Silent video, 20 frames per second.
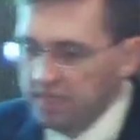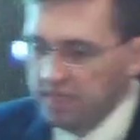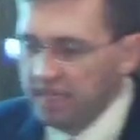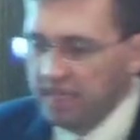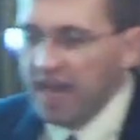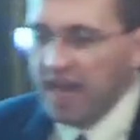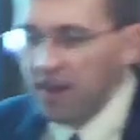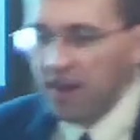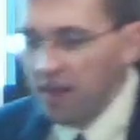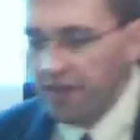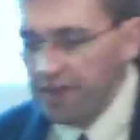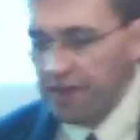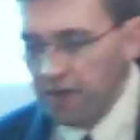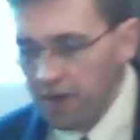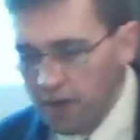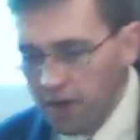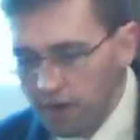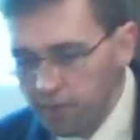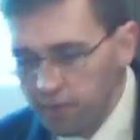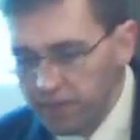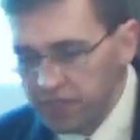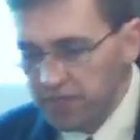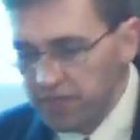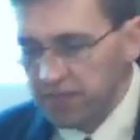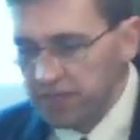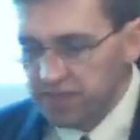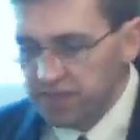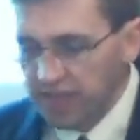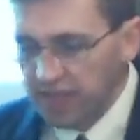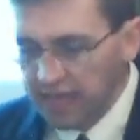get on their own, would
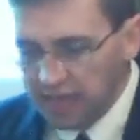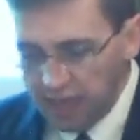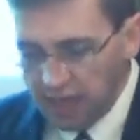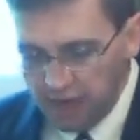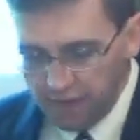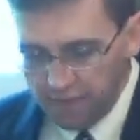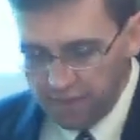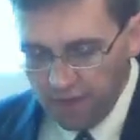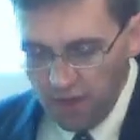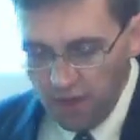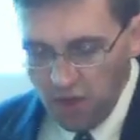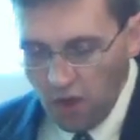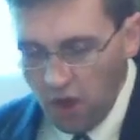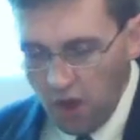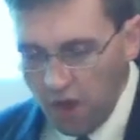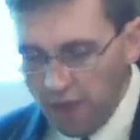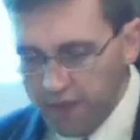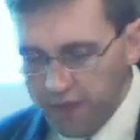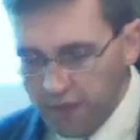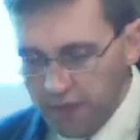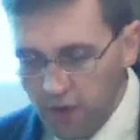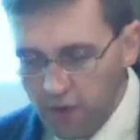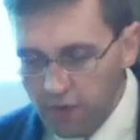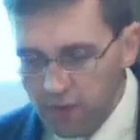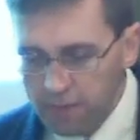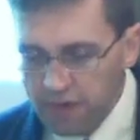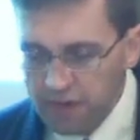just think of on their own,